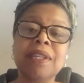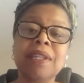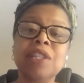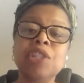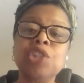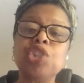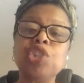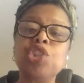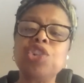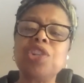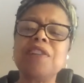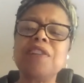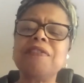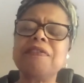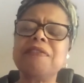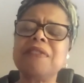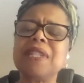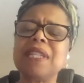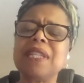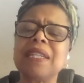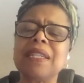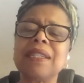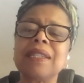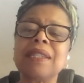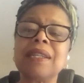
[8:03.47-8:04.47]

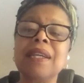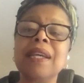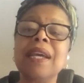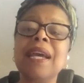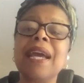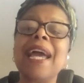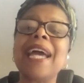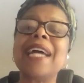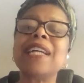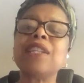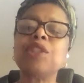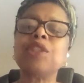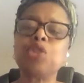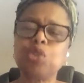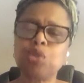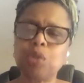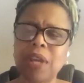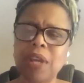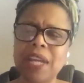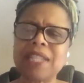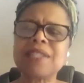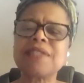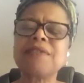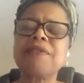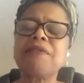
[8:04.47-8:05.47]
shifting, and
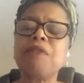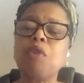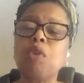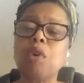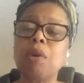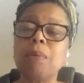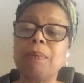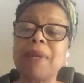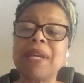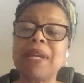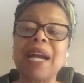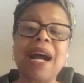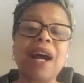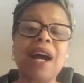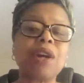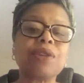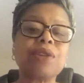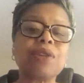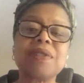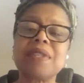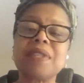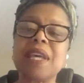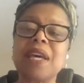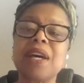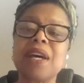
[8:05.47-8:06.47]
transforming
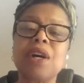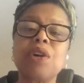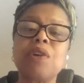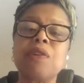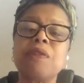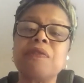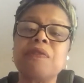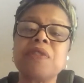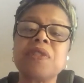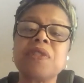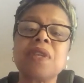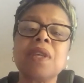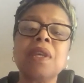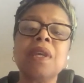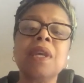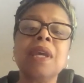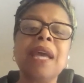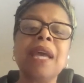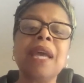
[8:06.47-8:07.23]
ourselves.